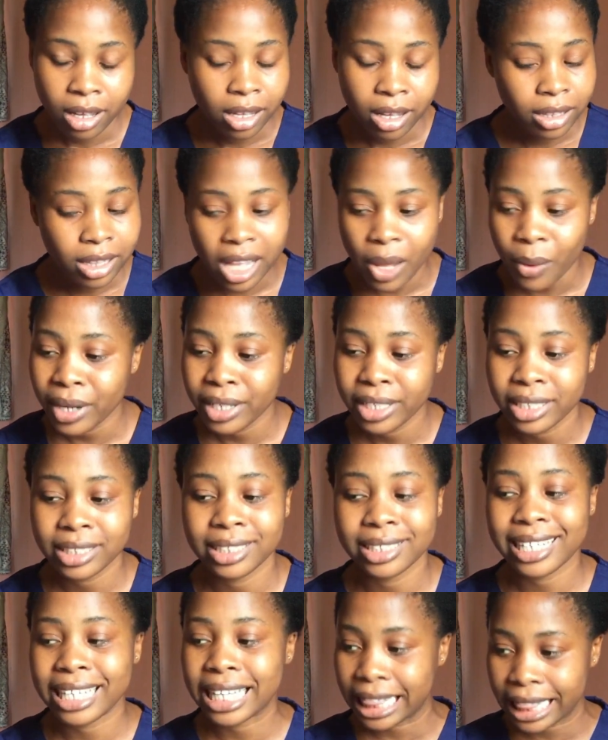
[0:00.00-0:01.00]
That one
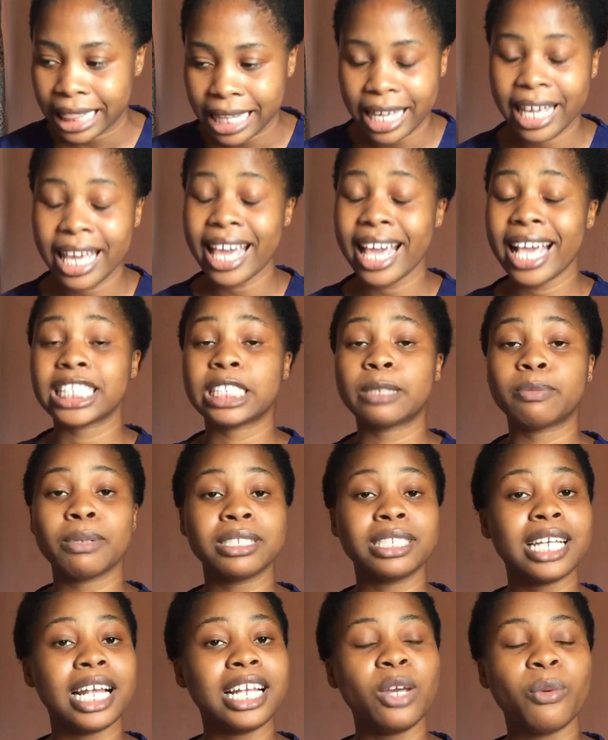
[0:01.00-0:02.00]
is clear,
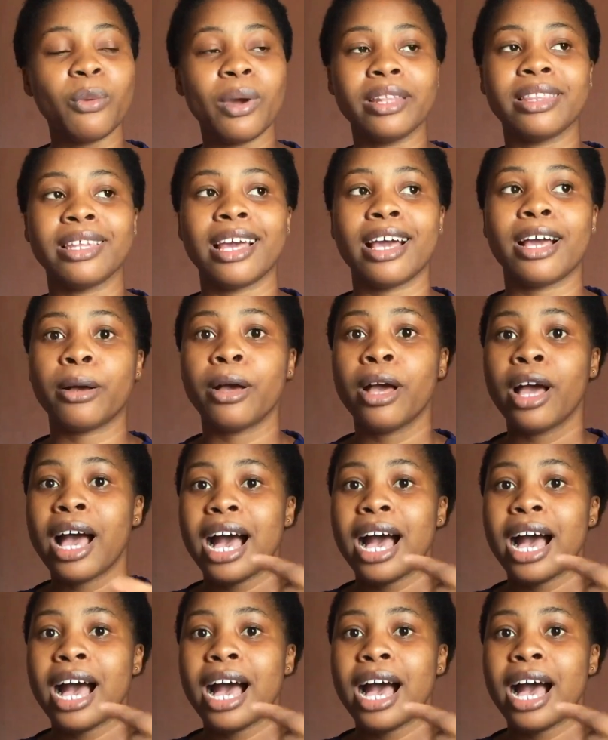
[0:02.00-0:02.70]
especially when they are